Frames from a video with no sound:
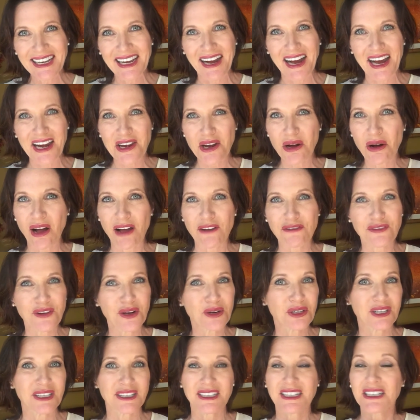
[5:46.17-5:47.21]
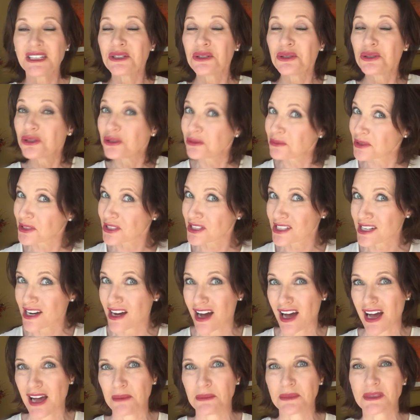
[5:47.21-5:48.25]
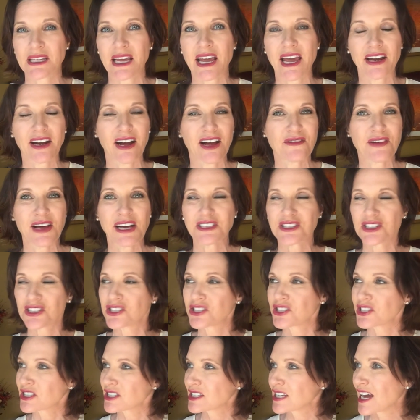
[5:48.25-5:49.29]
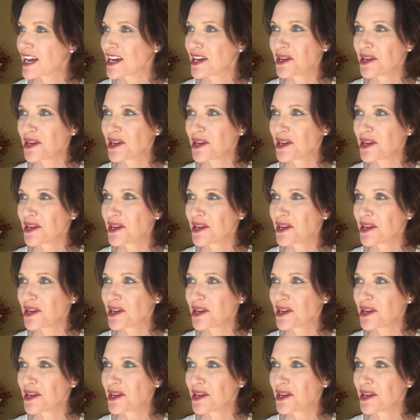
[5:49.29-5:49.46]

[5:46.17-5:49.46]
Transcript: I know I felt it numerous times and I've had to just say,